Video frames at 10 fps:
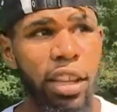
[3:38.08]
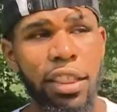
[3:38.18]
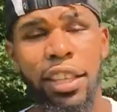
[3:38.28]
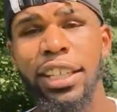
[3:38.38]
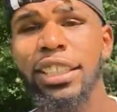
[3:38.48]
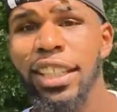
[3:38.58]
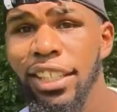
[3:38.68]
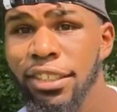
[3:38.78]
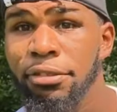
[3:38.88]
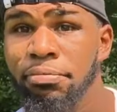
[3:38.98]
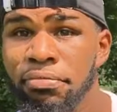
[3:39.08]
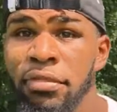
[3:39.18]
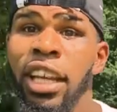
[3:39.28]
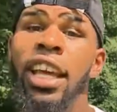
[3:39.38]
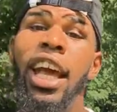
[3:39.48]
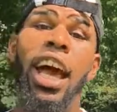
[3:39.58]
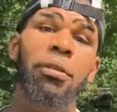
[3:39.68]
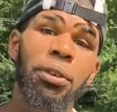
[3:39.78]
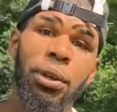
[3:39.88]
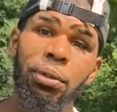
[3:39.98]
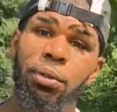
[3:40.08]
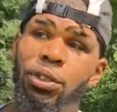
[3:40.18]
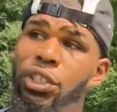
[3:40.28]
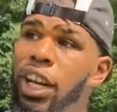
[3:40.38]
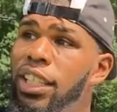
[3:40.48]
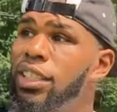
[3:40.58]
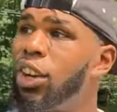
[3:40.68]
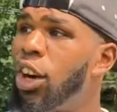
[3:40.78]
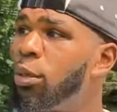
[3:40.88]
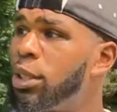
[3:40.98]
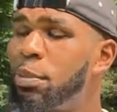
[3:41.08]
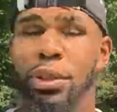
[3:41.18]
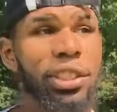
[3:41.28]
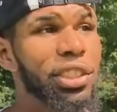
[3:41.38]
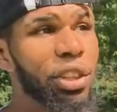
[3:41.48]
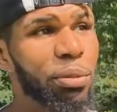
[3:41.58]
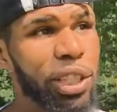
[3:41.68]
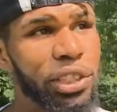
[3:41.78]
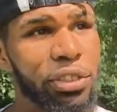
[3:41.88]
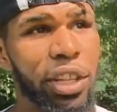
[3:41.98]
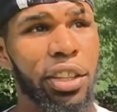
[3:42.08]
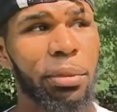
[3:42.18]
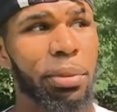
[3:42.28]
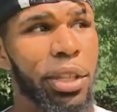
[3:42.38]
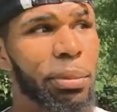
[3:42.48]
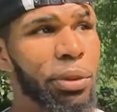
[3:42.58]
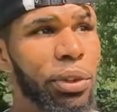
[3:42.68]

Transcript: these days, everyone tries to always put so much on other people.